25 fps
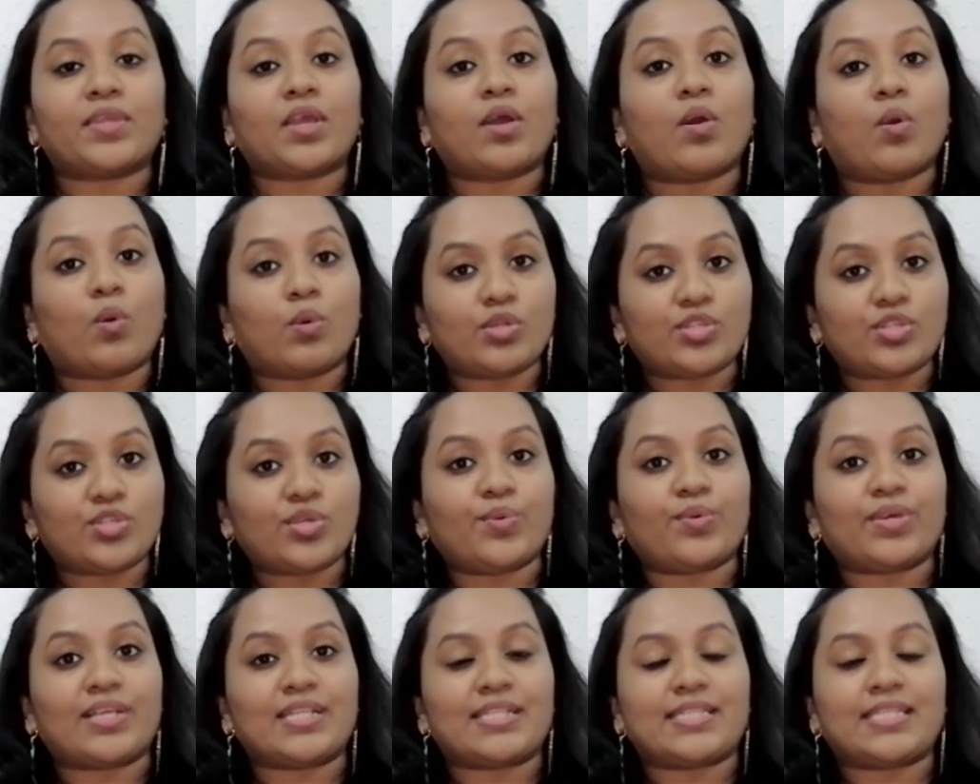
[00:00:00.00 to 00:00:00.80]
Also,
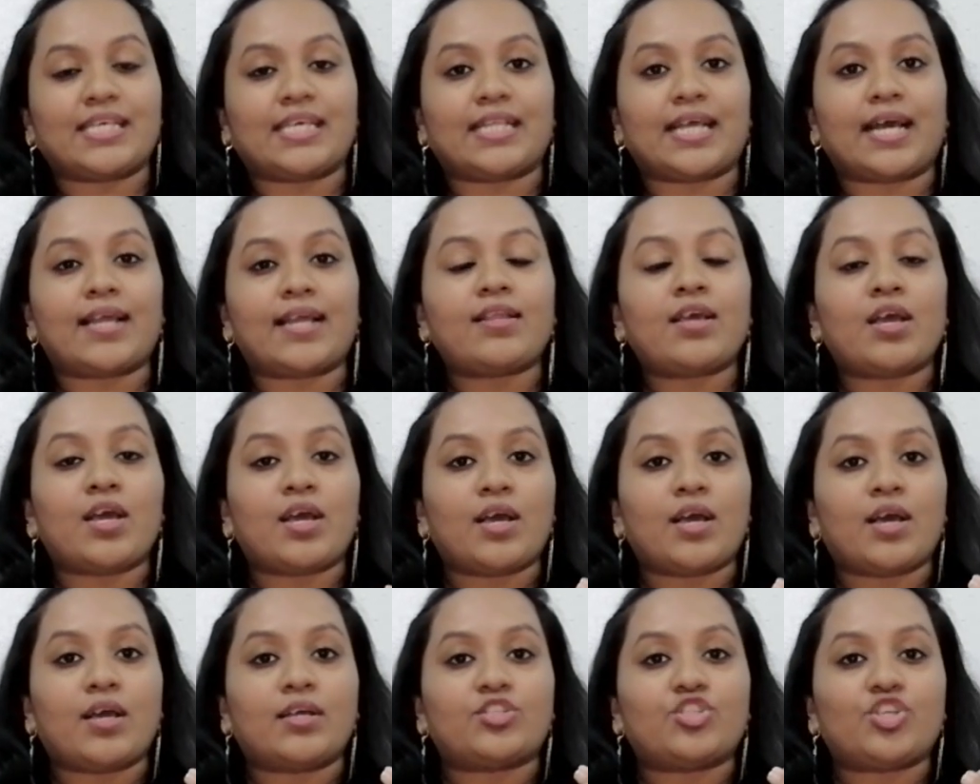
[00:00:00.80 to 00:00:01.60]
you can see that
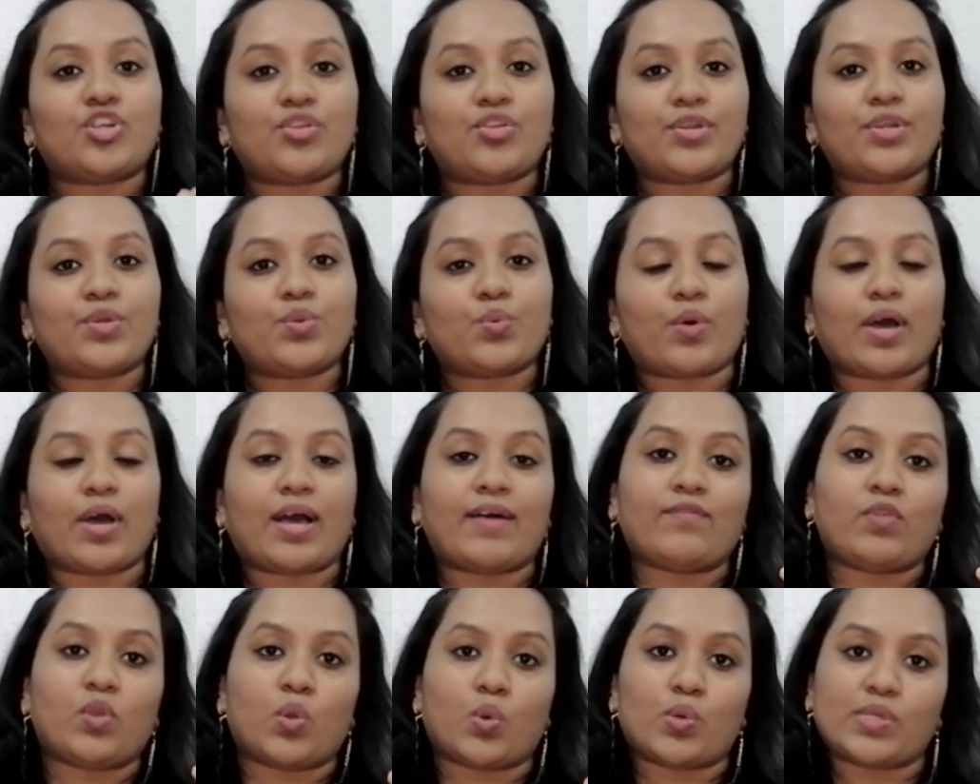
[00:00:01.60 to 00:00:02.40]
children who
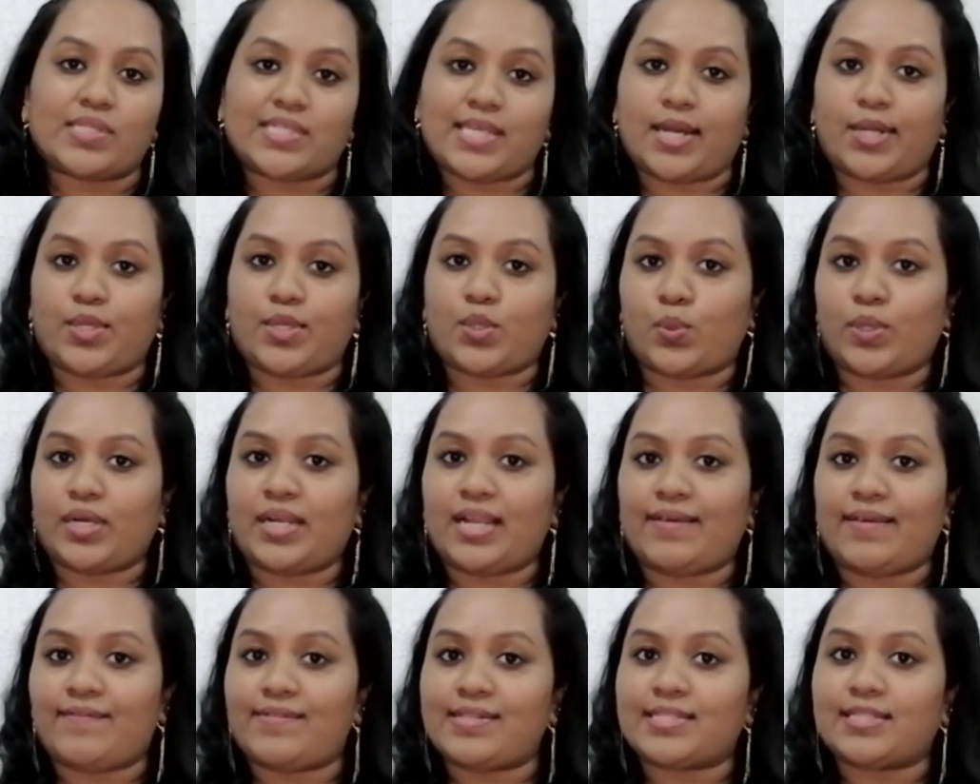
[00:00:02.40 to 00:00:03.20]
have low serotonin
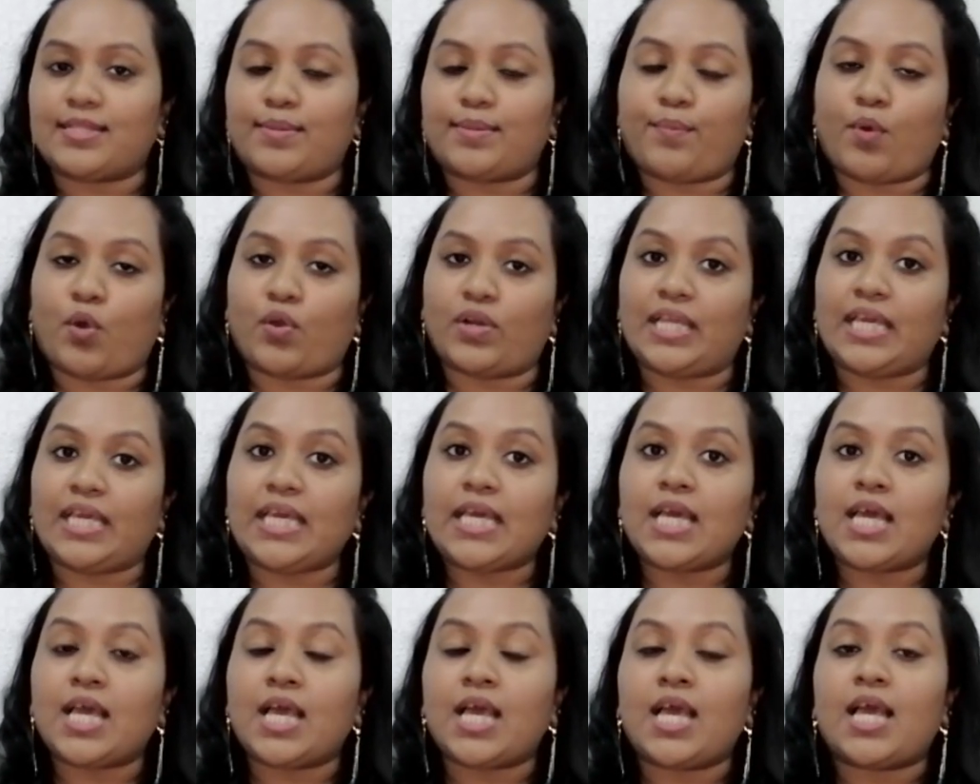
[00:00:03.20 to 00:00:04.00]
levels in the
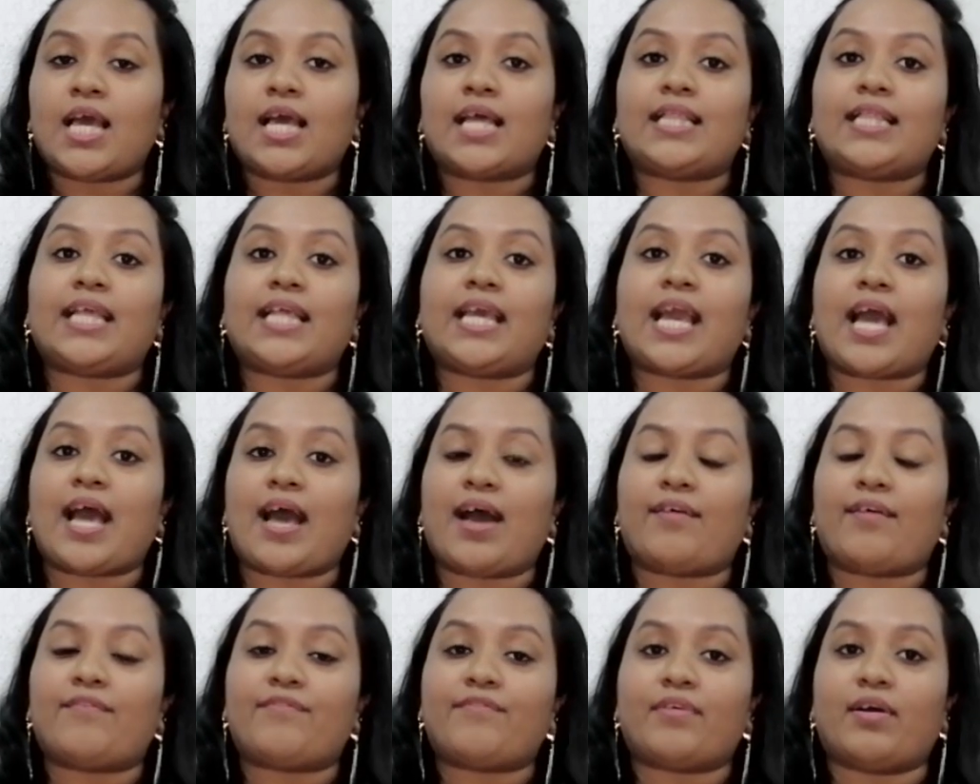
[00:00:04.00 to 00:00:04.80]
body, they
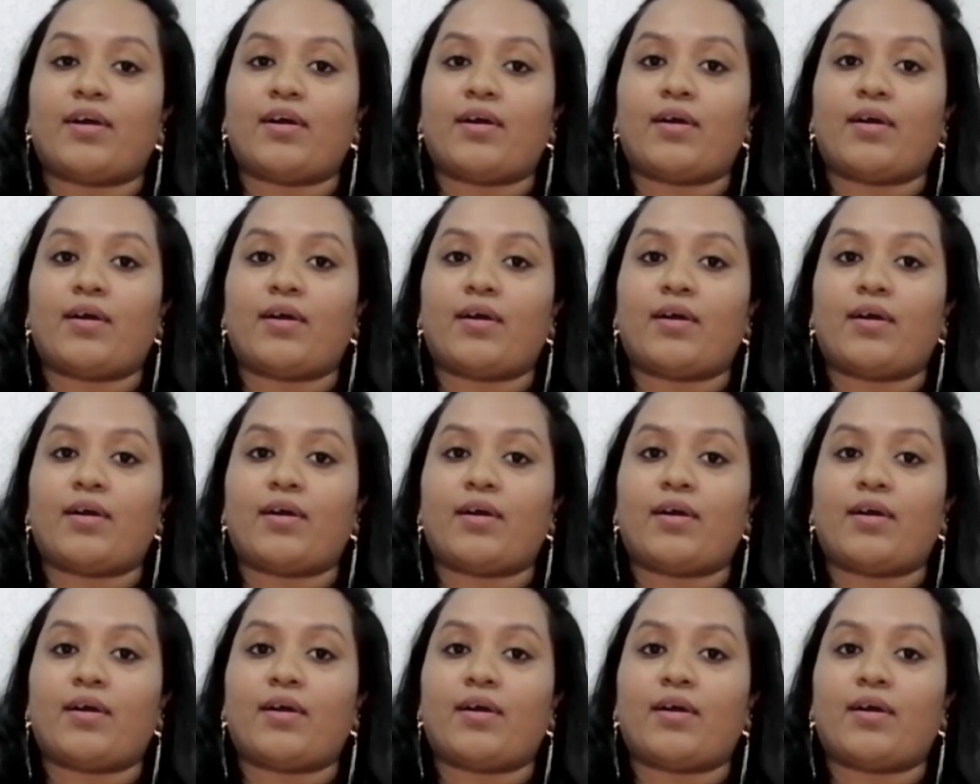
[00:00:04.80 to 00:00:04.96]
have